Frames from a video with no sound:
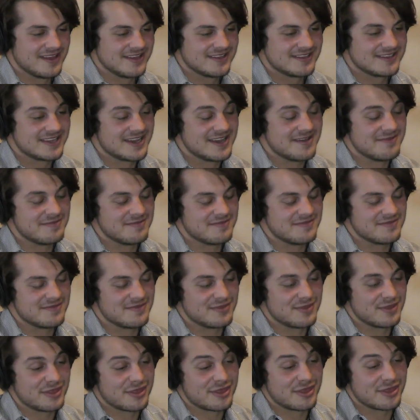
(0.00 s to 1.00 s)
Type
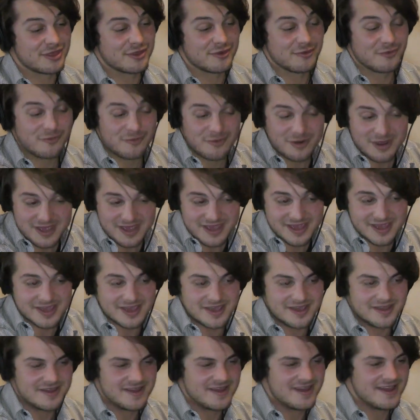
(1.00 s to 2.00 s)

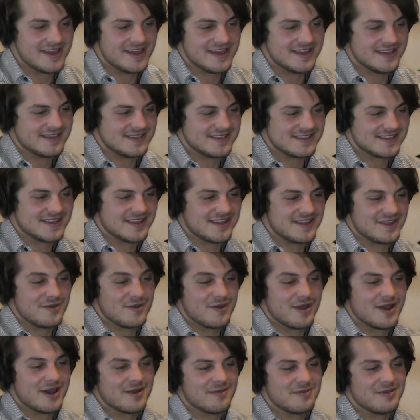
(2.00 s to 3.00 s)
3 is you
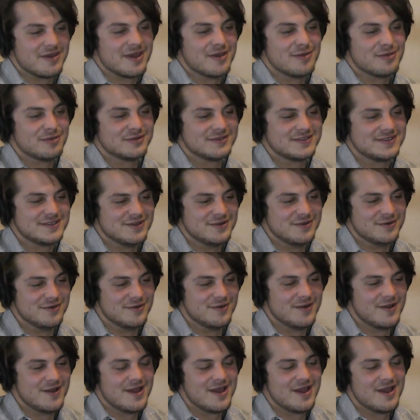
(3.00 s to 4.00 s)
got to be able
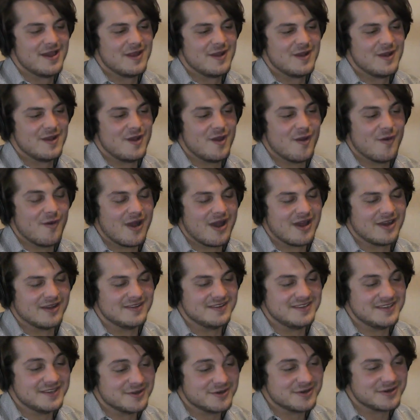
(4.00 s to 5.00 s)
to know how to
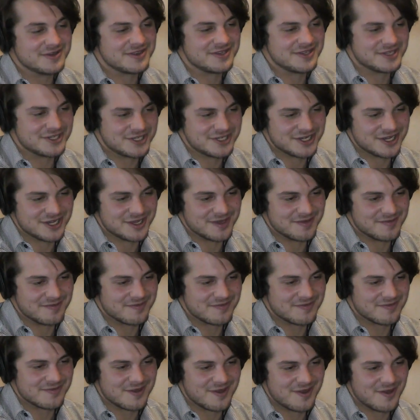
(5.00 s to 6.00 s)
deal with the
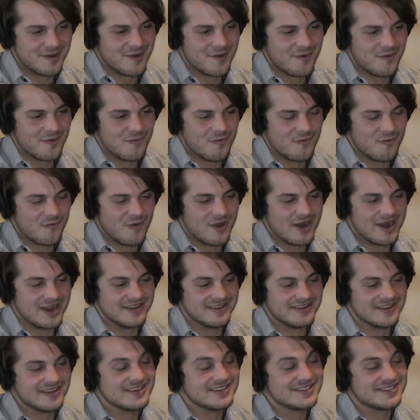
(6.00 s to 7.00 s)
shit when it
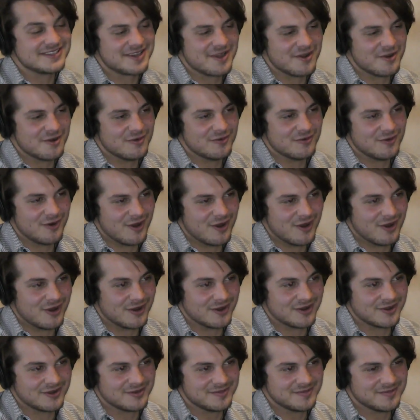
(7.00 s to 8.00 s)
does go
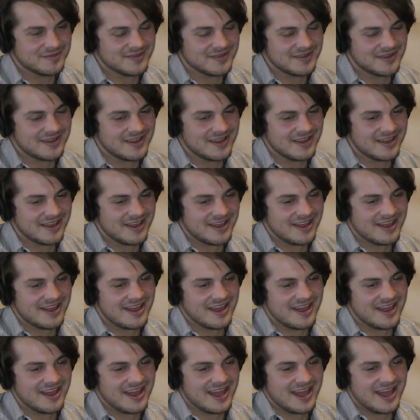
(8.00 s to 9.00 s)
wrong
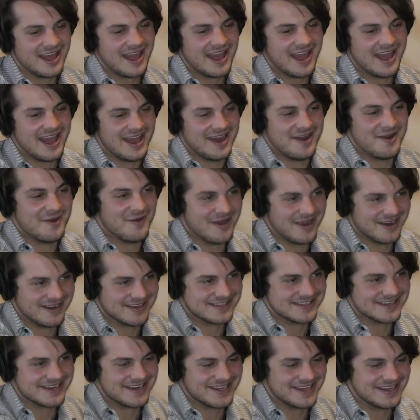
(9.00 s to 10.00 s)
and know how to
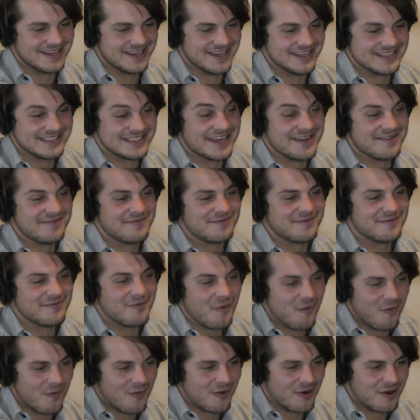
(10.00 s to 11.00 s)
study. A type
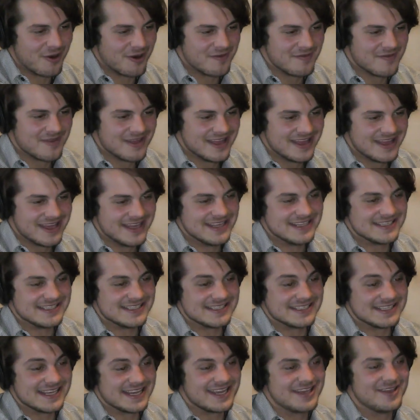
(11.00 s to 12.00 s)
4 is
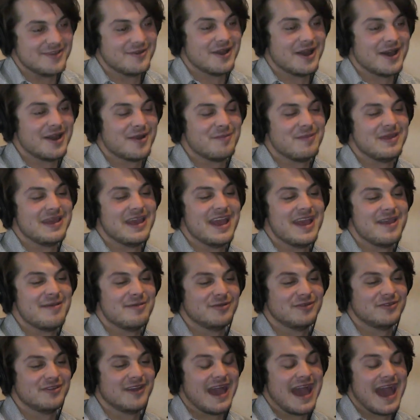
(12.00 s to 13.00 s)
it's like you got to be
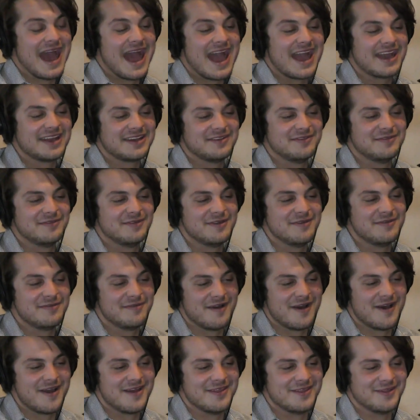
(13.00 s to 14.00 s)
able to actively
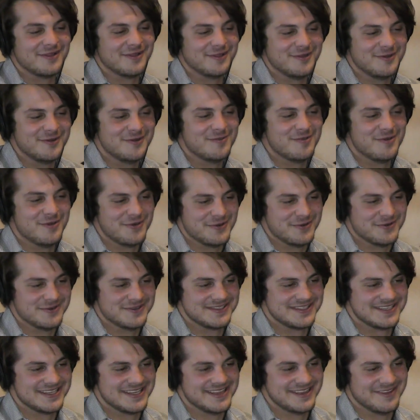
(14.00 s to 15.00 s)
find the
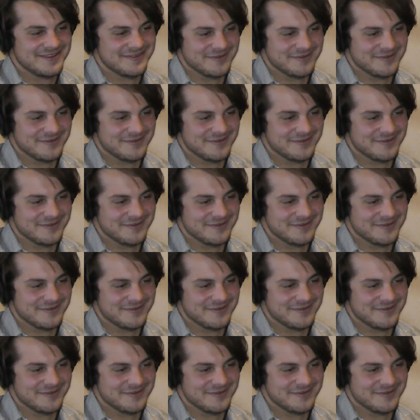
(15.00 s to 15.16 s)
loopholes in the